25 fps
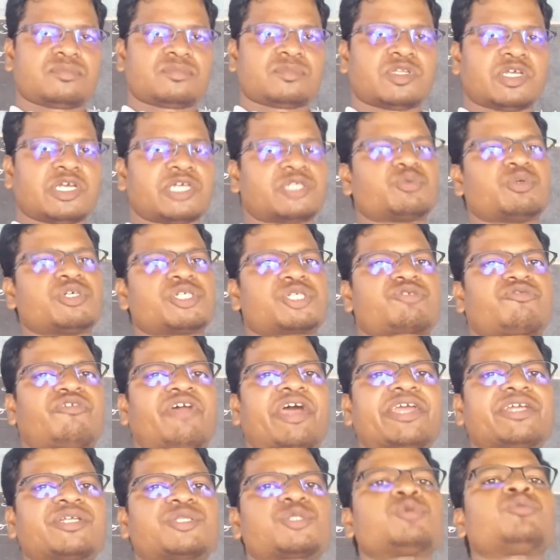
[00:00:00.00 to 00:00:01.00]
it was
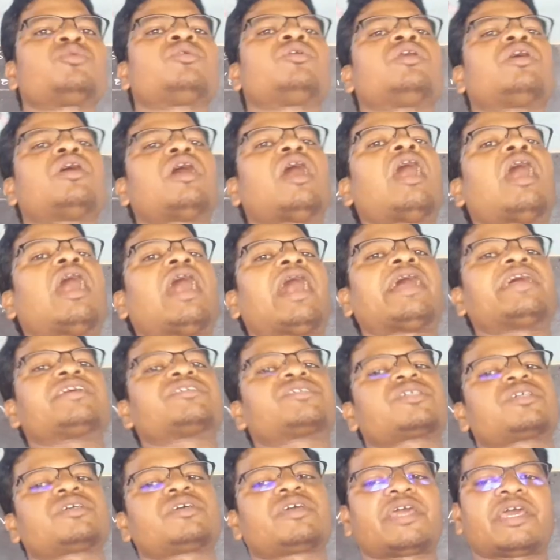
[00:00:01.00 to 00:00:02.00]
trying to hide
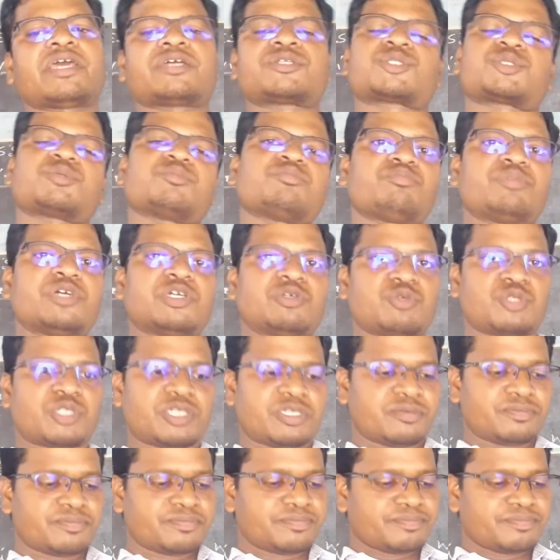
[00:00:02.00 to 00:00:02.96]
its beauty.